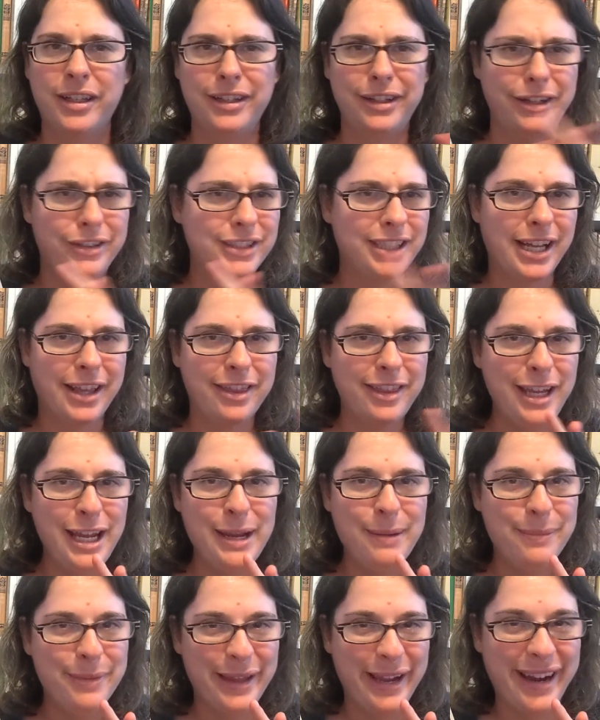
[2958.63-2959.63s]
there's like a
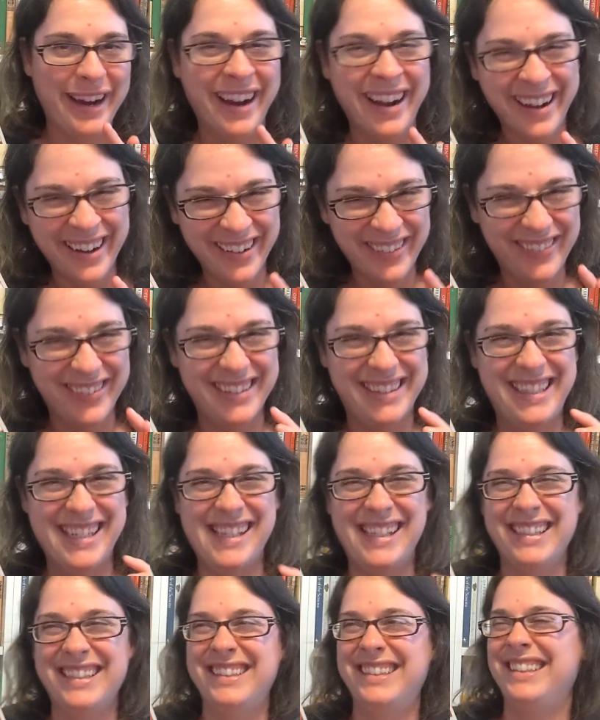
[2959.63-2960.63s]
theme there with
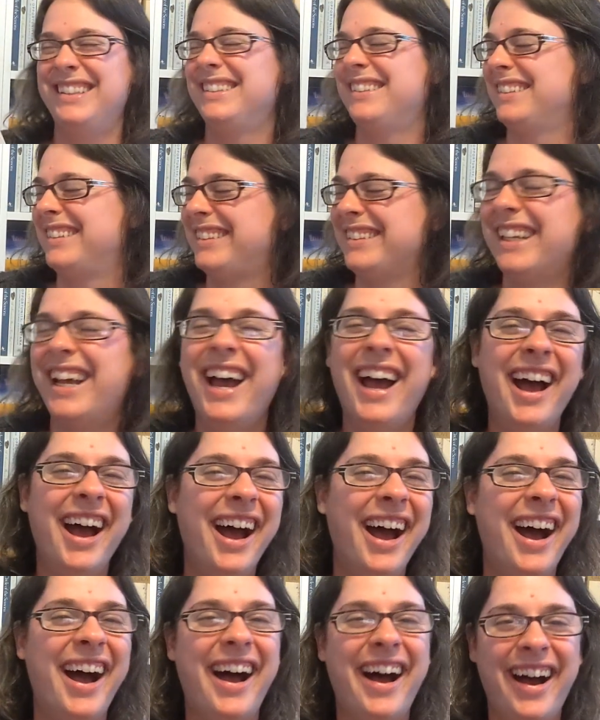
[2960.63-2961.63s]
telekinesis,
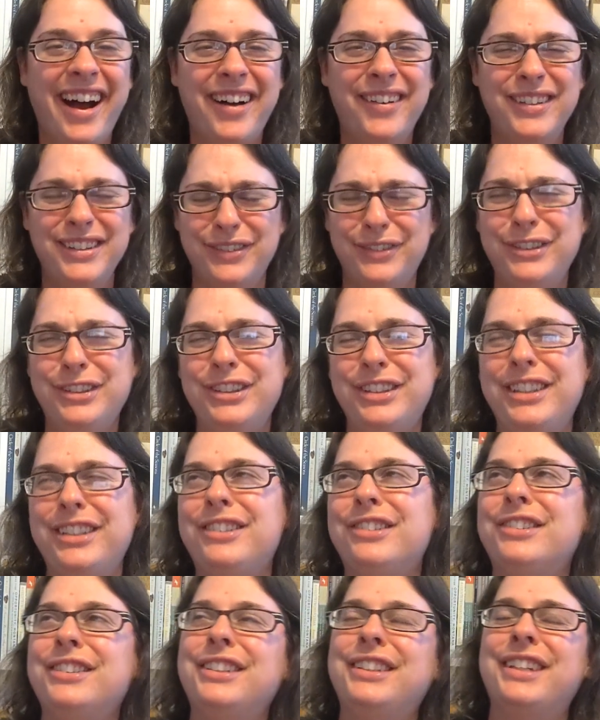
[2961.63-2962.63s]
which is
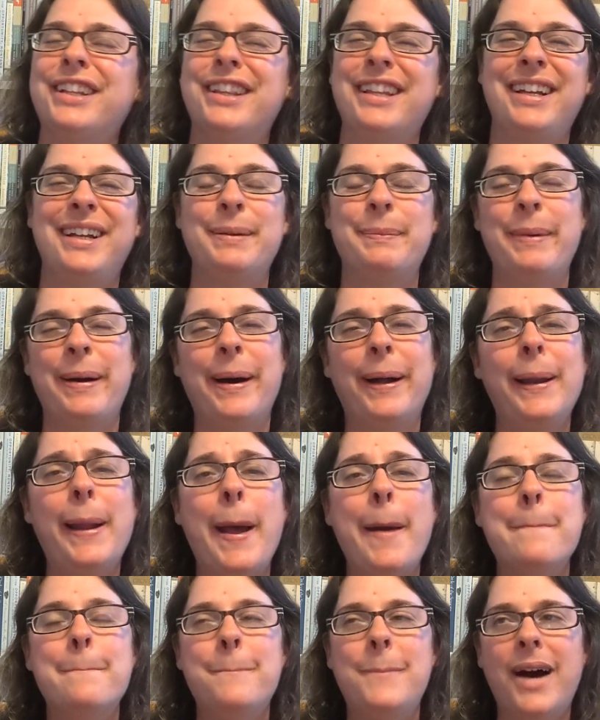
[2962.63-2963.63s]
interesting to think about.
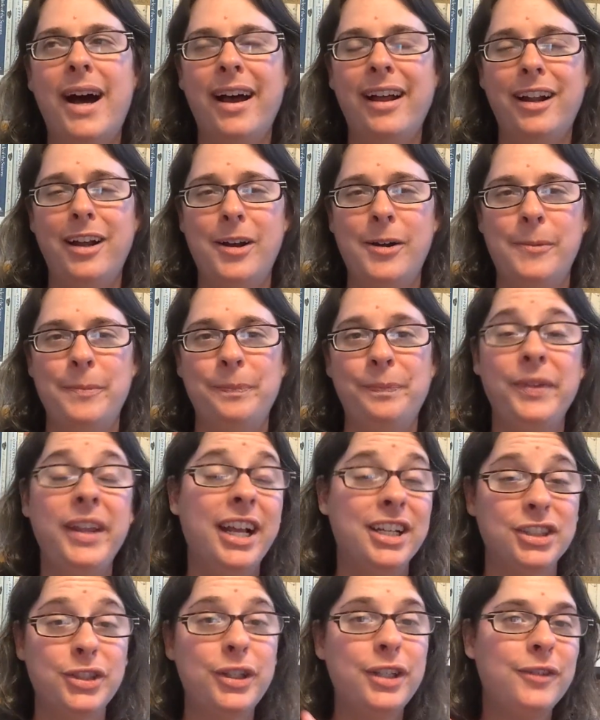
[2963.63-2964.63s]
But
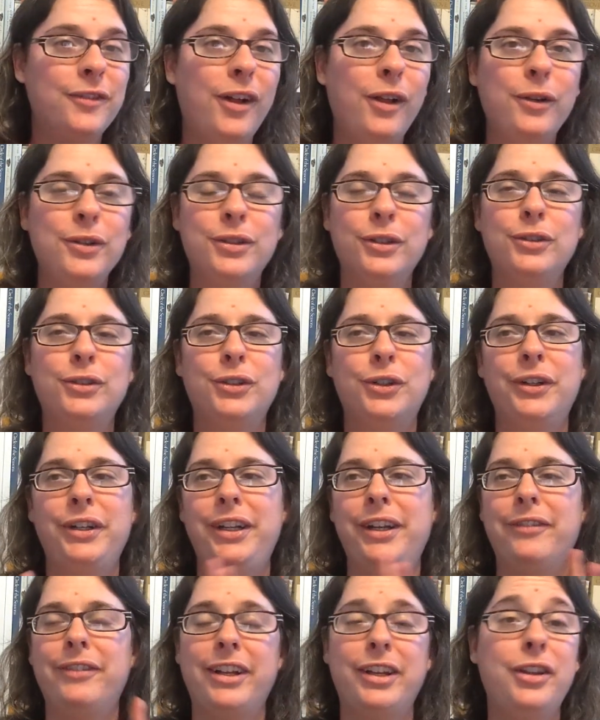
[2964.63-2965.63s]
yeah, so this follows her
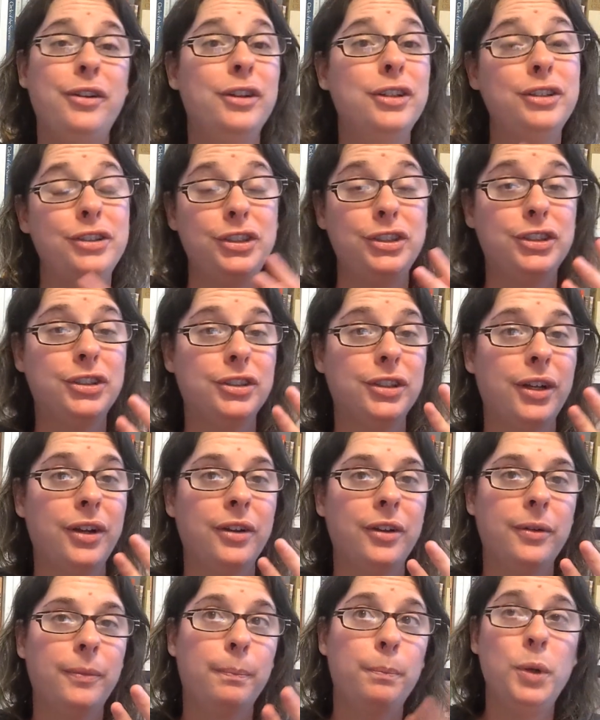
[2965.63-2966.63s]
journey of she's
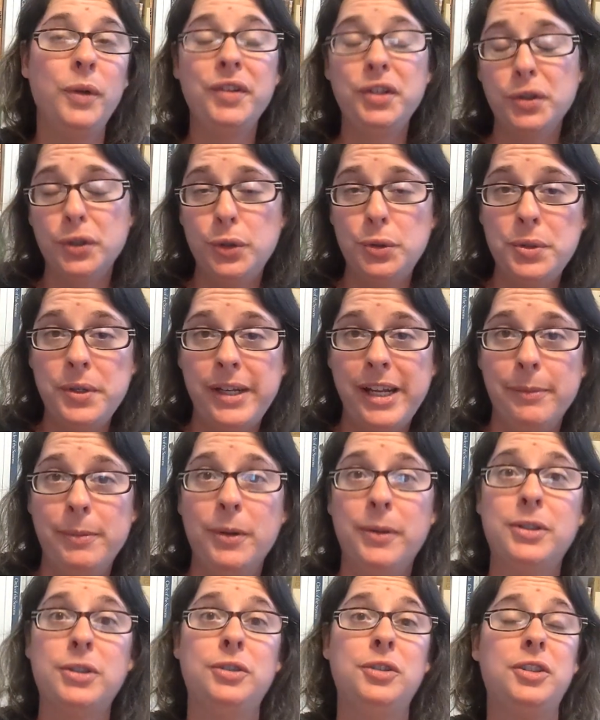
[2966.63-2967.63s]
moving to a new
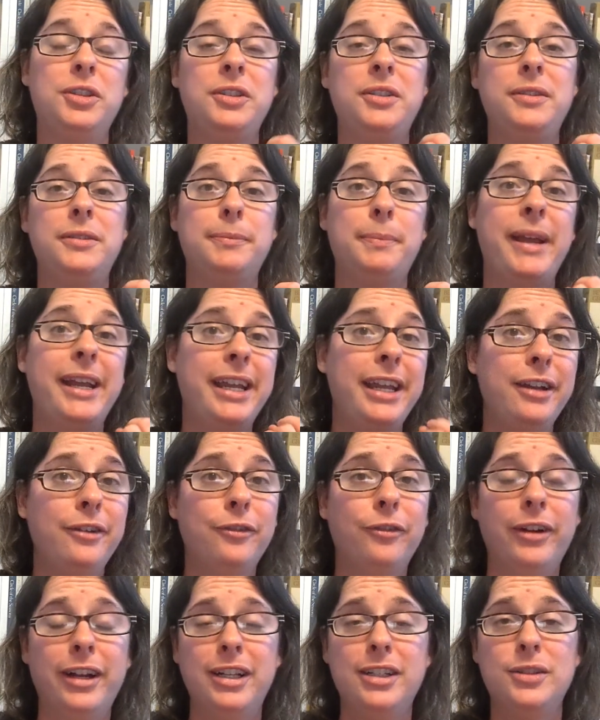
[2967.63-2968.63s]
neighborhood, so she's making
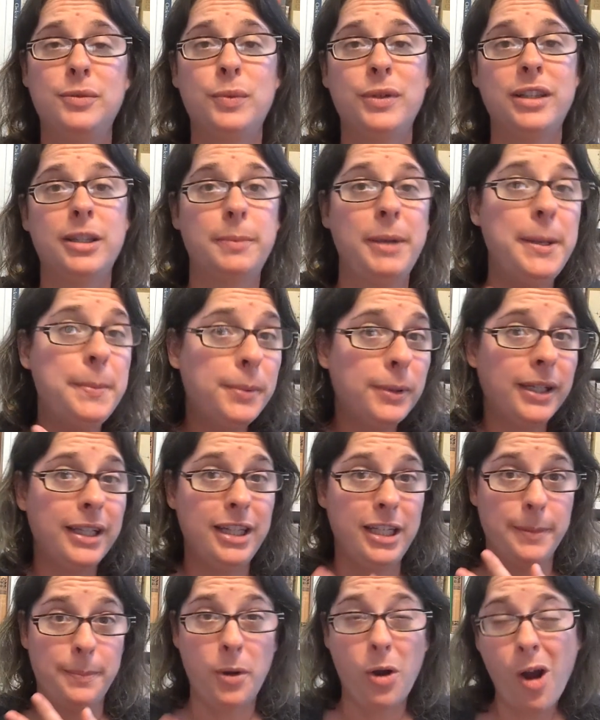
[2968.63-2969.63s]
friends with the people in
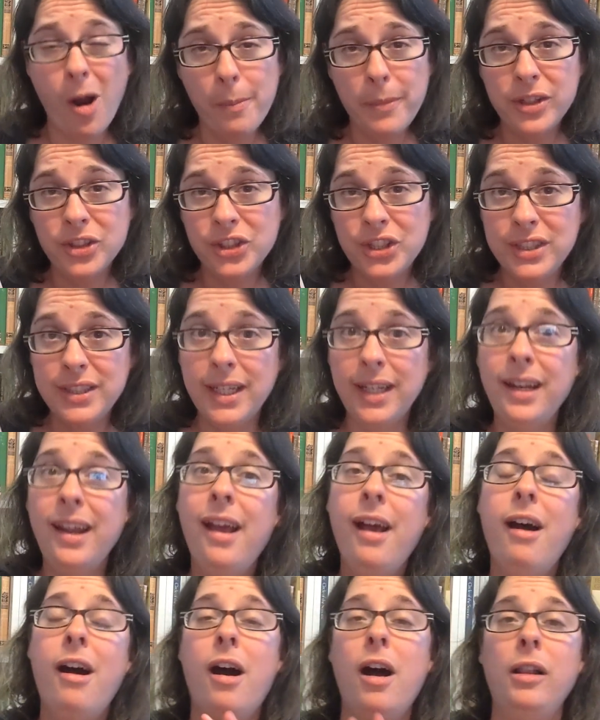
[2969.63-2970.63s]
the apartment she's in,
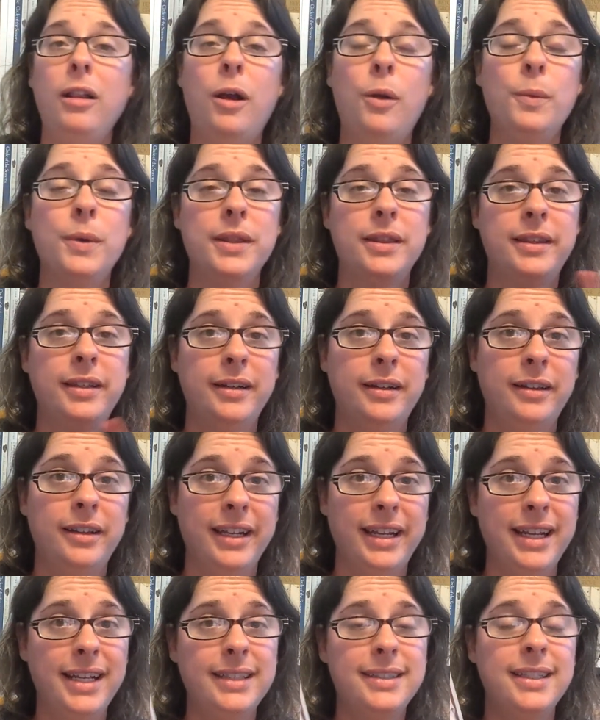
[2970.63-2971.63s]
along with the
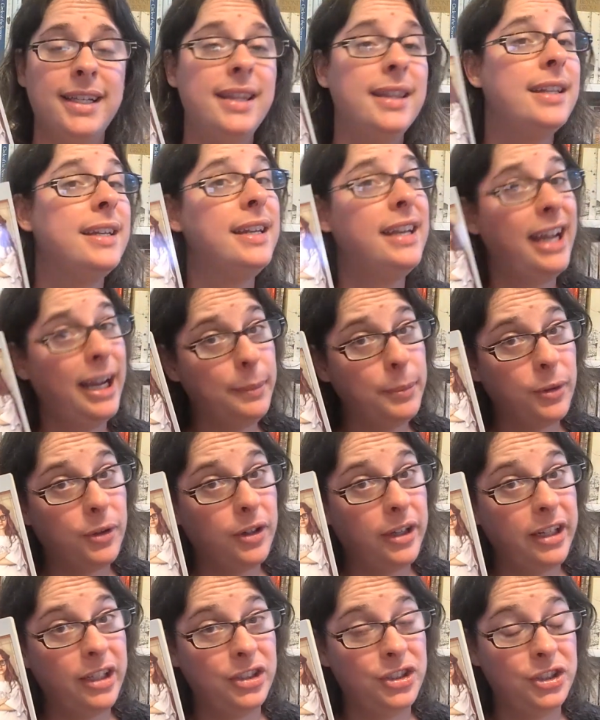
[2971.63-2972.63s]
kids in the
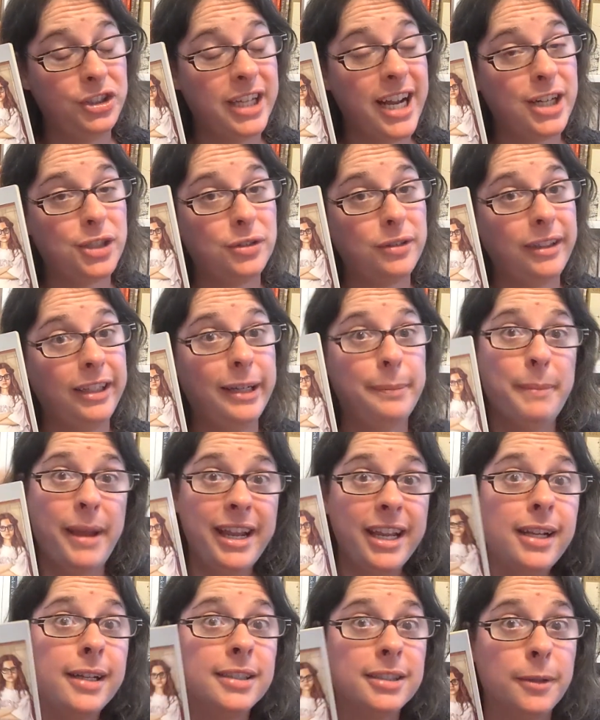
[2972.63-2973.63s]
neighborhood, and she's actually
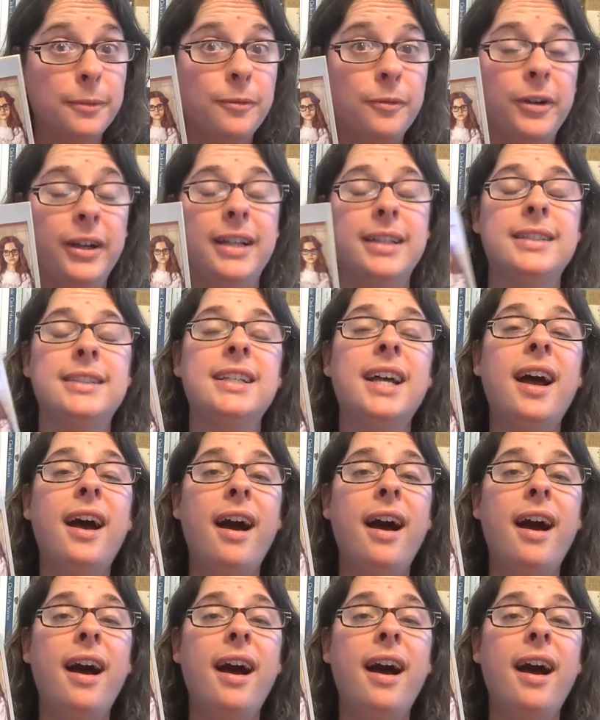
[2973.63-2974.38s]
making some friends.